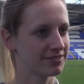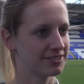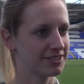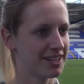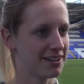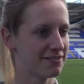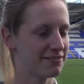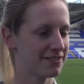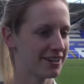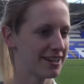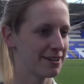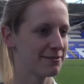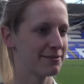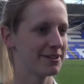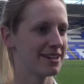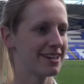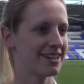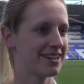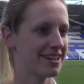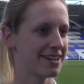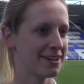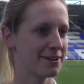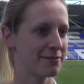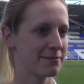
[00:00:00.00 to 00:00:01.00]
Definitely. I
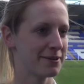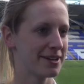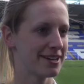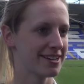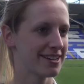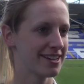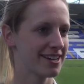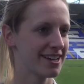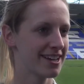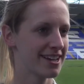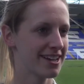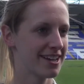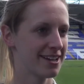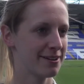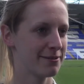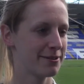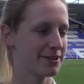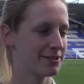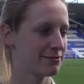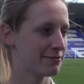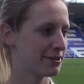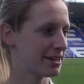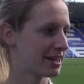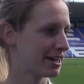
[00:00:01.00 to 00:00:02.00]
mean, you know, we had
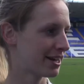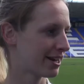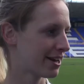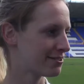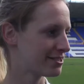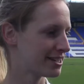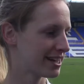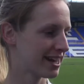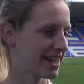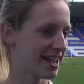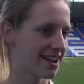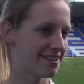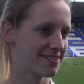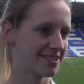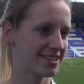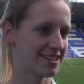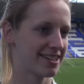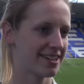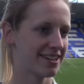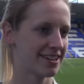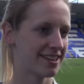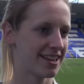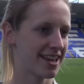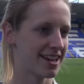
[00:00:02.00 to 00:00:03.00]
a really close
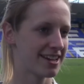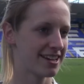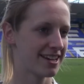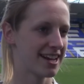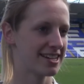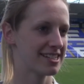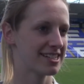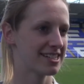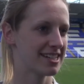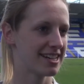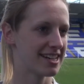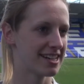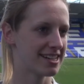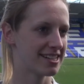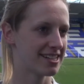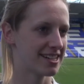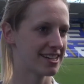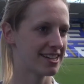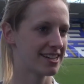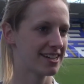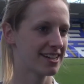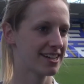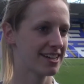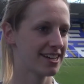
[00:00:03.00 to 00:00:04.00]
encounter at the end of last
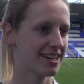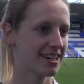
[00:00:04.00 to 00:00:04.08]
season.